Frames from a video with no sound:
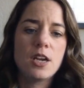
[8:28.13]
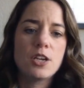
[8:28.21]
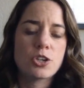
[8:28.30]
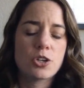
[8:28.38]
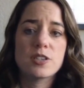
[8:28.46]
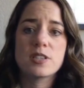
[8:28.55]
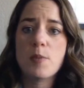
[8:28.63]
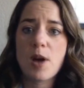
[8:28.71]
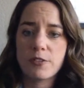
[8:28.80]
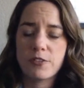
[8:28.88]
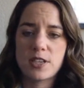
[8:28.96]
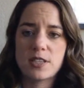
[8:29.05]
tourism
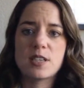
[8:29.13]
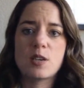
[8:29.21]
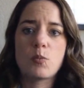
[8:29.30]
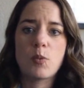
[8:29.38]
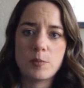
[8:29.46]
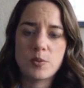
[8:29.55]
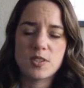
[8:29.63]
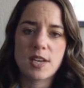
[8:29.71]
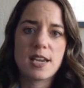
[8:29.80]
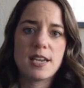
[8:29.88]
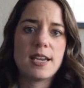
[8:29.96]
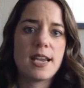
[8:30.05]
office and
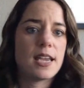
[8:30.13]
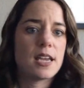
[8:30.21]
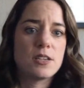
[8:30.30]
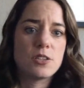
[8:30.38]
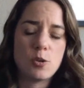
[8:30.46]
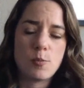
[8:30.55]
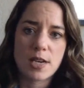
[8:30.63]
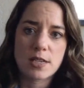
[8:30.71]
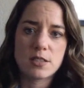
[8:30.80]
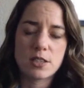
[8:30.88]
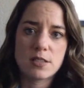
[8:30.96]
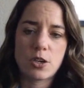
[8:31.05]
website and New
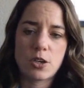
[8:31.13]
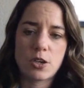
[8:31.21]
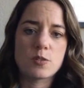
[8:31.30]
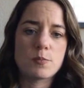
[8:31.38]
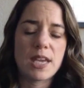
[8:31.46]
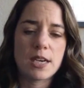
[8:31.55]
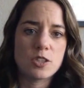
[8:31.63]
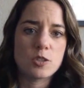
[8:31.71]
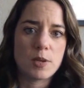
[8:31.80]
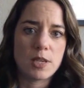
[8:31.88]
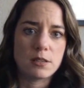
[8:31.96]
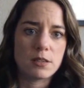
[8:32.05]
Mexico's
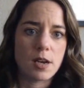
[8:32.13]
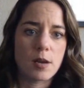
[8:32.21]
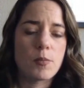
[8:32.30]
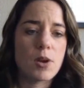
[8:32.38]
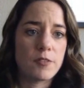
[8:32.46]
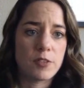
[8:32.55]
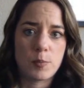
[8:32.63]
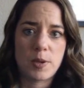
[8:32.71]
management of the